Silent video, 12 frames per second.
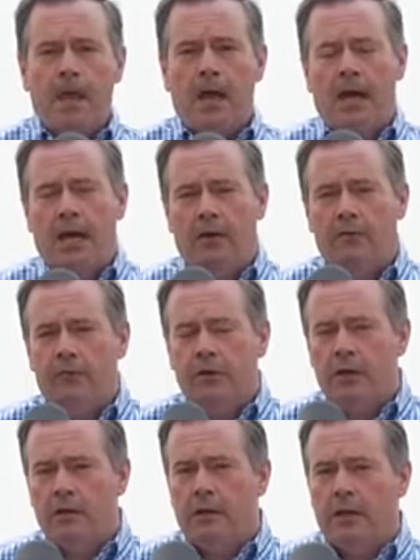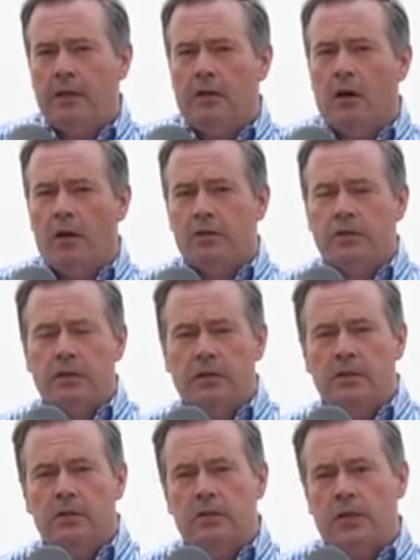have done a
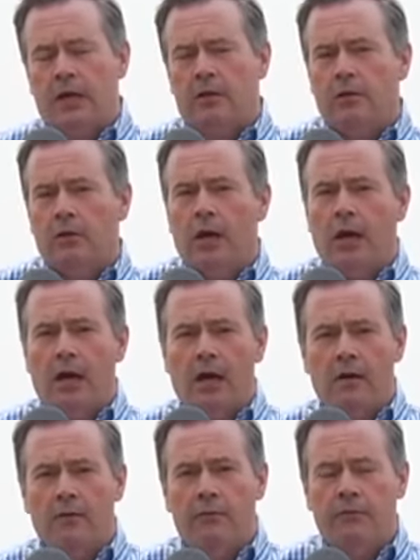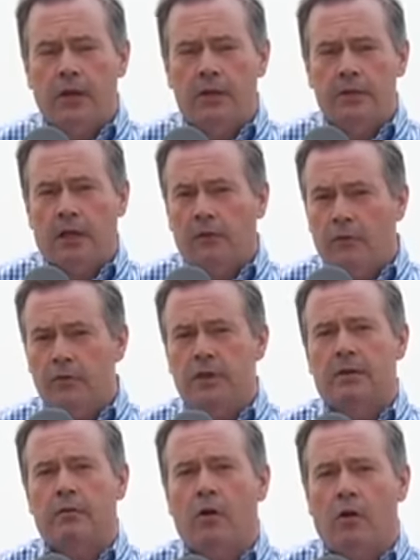constant cycle of telephone
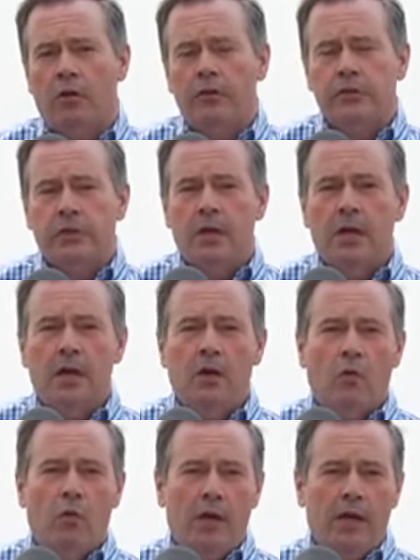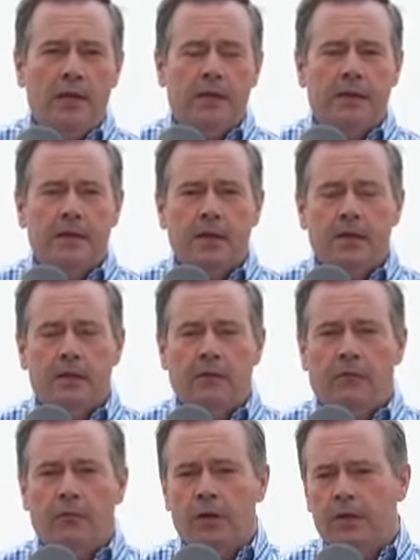town halls with
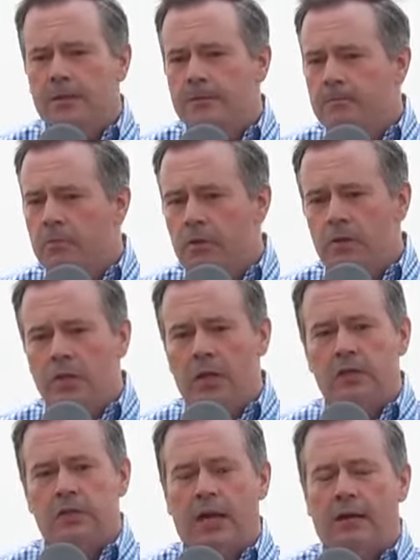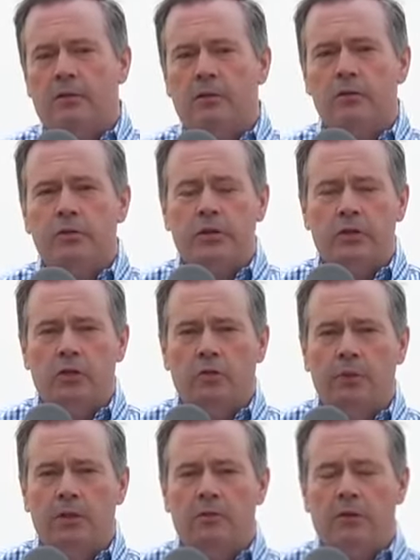different sectors.
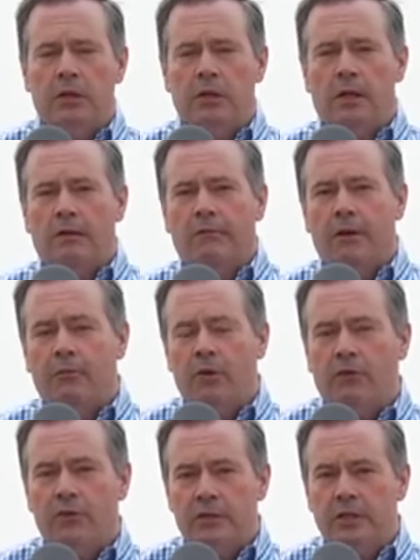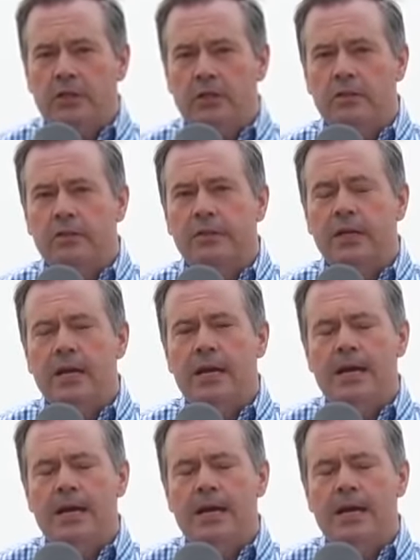She'll be doing another one with physicians